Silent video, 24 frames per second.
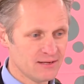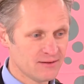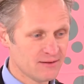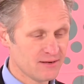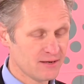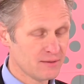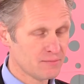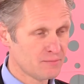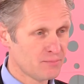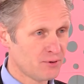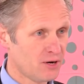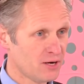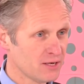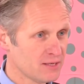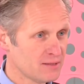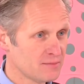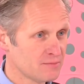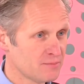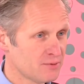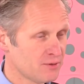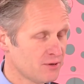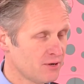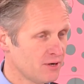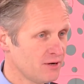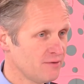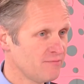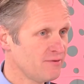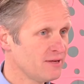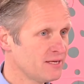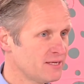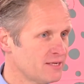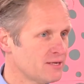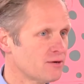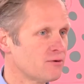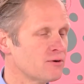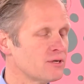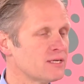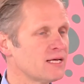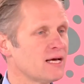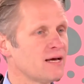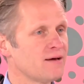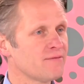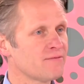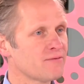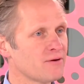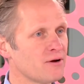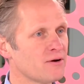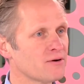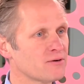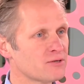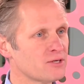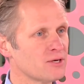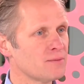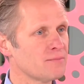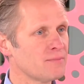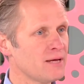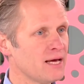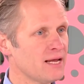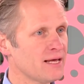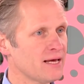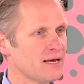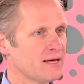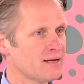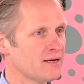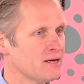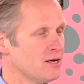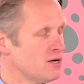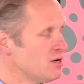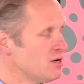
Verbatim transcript: is an important point. We don't have long-term data yet.